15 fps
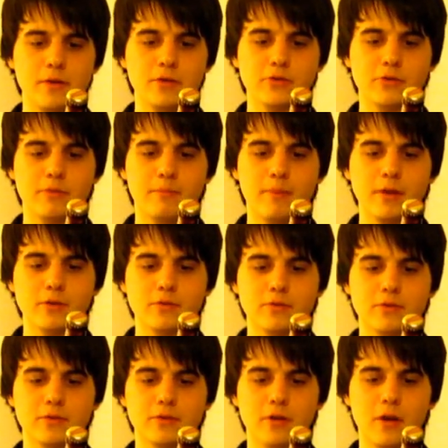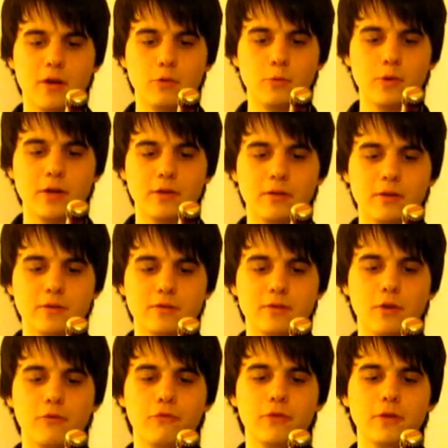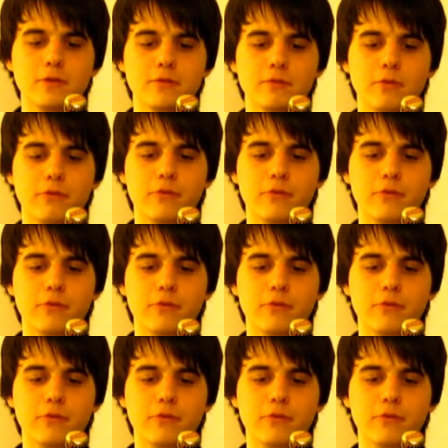Mill Street Belgian style wit is an unfiltered,